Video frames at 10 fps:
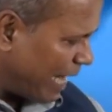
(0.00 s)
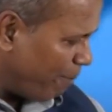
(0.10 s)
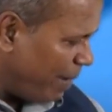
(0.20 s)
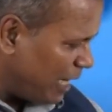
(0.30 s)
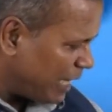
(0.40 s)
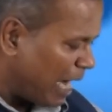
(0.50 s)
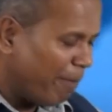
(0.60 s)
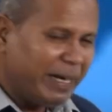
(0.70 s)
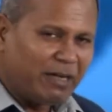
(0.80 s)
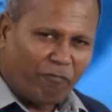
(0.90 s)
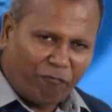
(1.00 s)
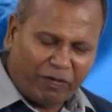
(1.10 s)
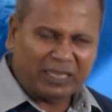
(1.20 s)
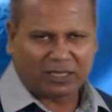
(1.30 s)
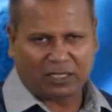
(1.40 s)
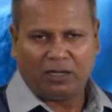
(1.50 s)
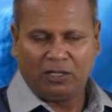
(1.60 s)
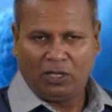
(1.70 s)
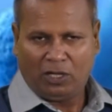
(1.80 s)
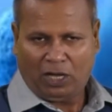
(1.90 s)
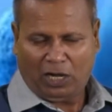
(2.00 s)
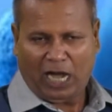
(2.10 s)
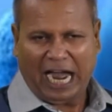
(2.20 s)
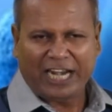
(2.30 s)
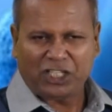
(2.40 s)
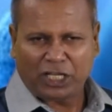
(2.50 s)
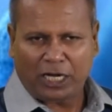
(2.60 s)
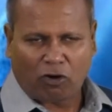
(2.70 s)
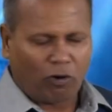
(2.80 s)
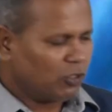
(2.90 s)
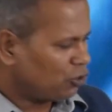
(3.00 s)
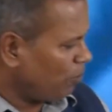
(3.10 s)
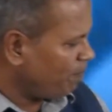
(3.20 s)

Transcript: male gamete with additional chromosome,